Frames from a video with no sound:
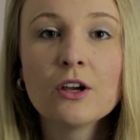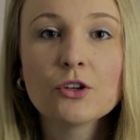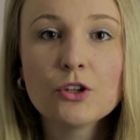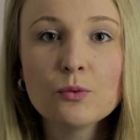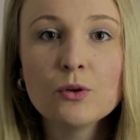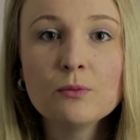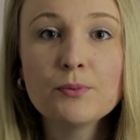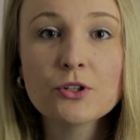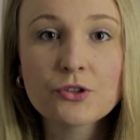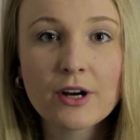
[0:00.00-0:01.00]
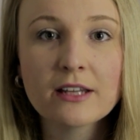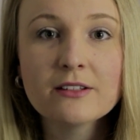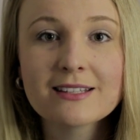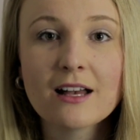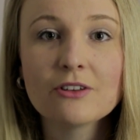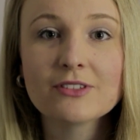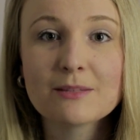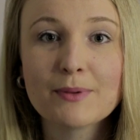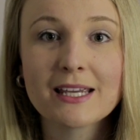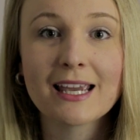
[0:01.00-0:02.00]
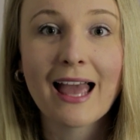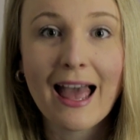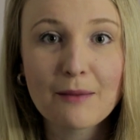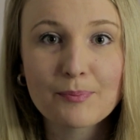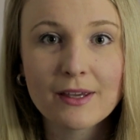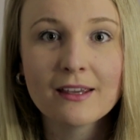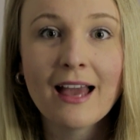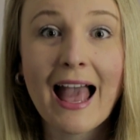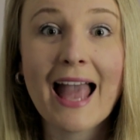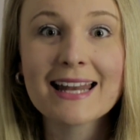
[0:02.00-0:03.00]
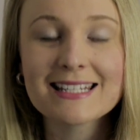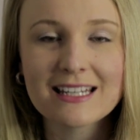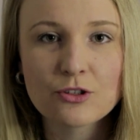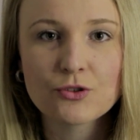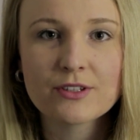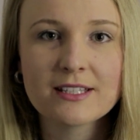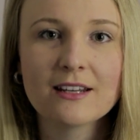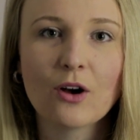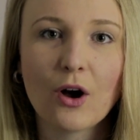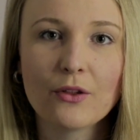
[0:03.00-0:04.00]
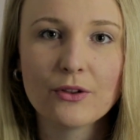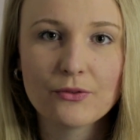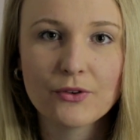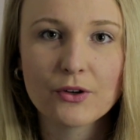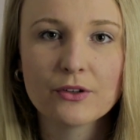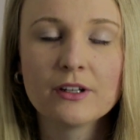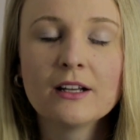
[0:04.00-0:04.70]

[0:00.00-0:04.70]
you will portray yourself as being happy and interesting on the phone.